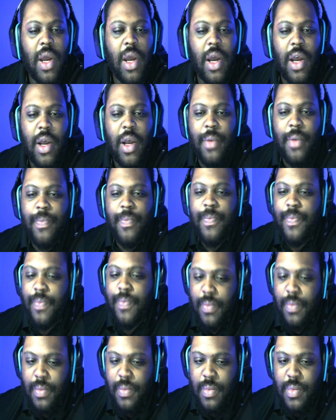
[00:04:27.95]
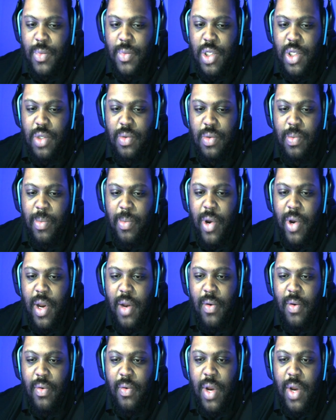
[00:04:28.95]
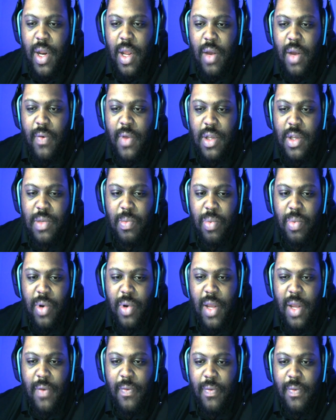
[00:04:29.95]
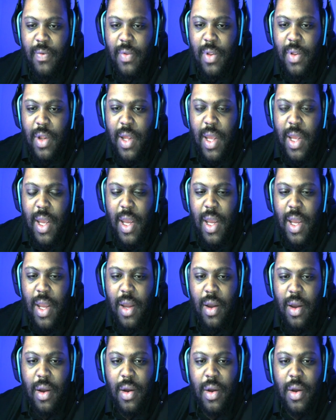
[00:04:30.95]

Um, just reading, reading over this briefly.